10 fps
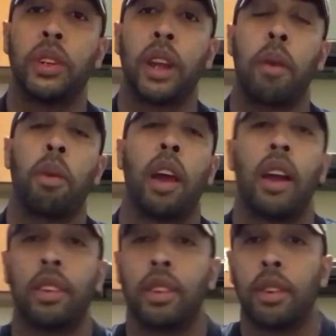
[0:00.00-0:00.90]

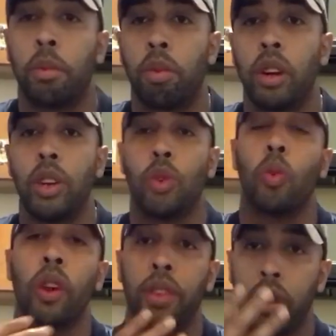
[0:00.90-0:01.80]
stabilizes the bridge
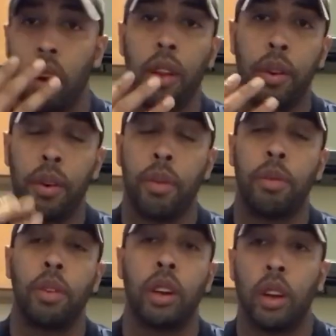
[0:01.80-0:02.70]
with other,
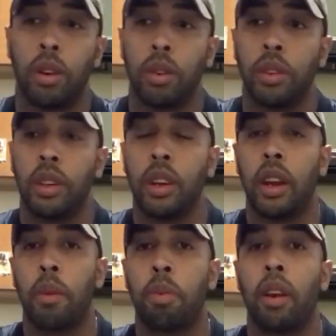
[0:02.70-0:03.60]
you
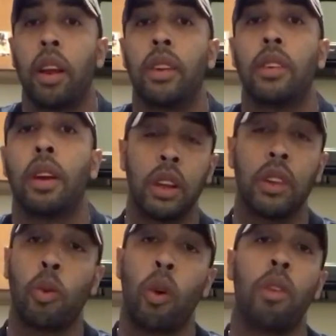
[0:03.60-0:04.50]
know, implants.
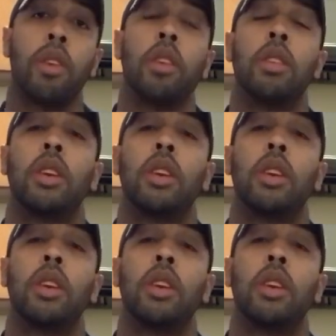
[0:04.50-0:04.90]
It's worth it.